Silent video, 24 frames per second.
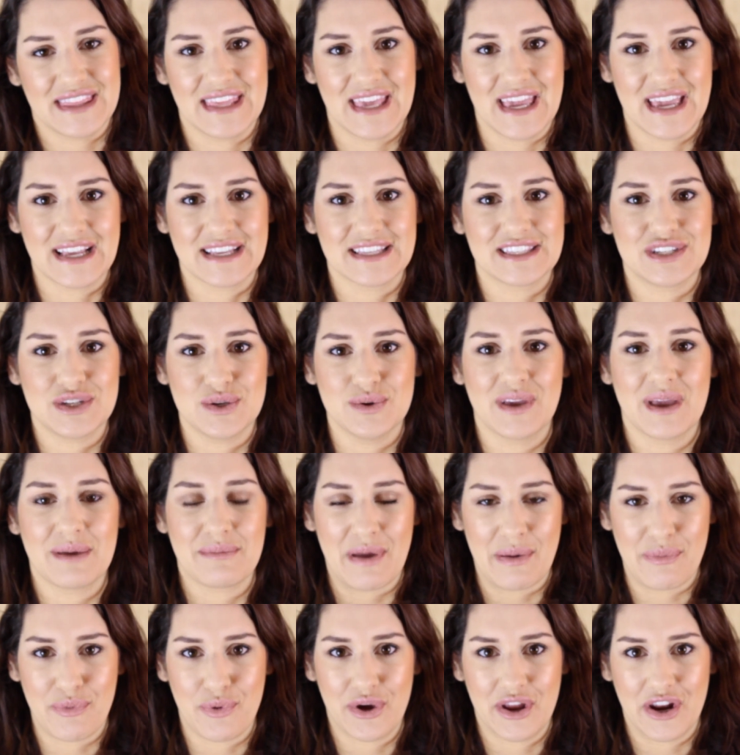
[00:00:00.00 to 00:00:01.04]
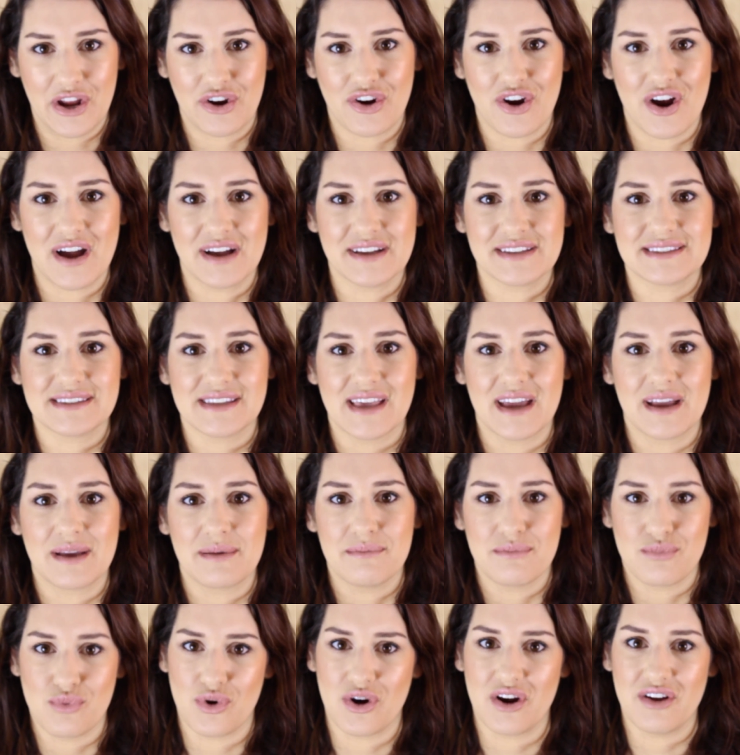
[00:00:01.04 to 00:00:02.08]
things to get my point across like
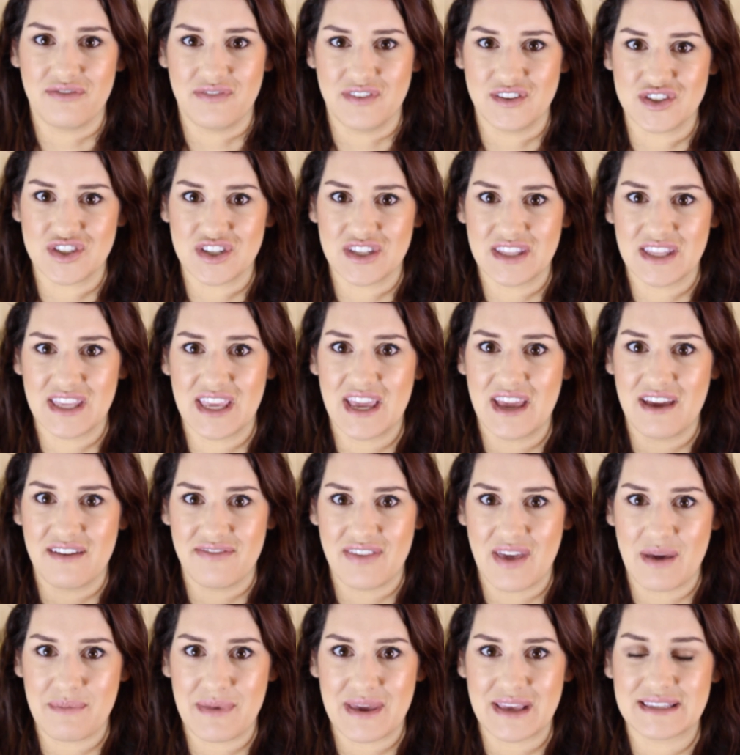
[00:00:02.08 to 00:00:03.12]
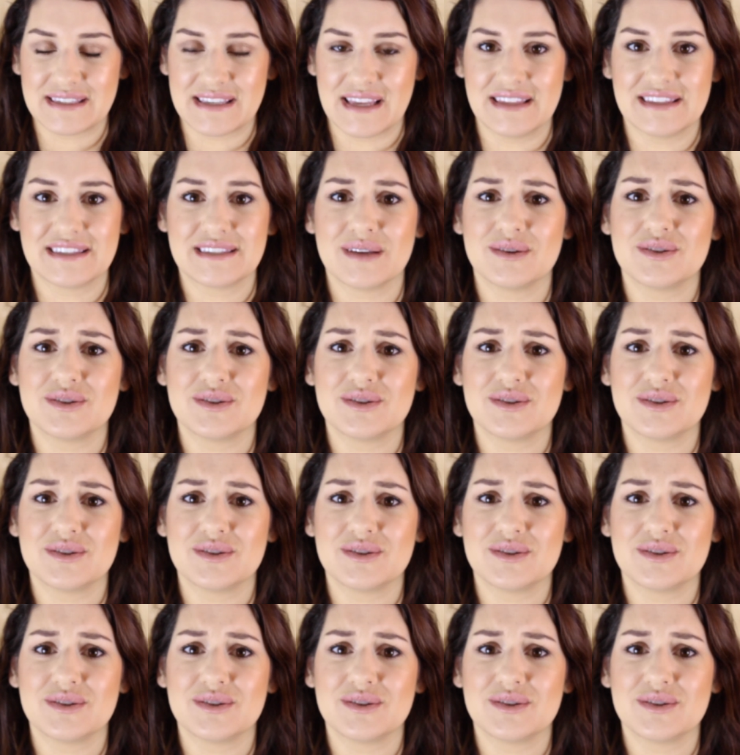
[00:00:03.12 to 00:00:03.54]
more efficiently, if that makes sense.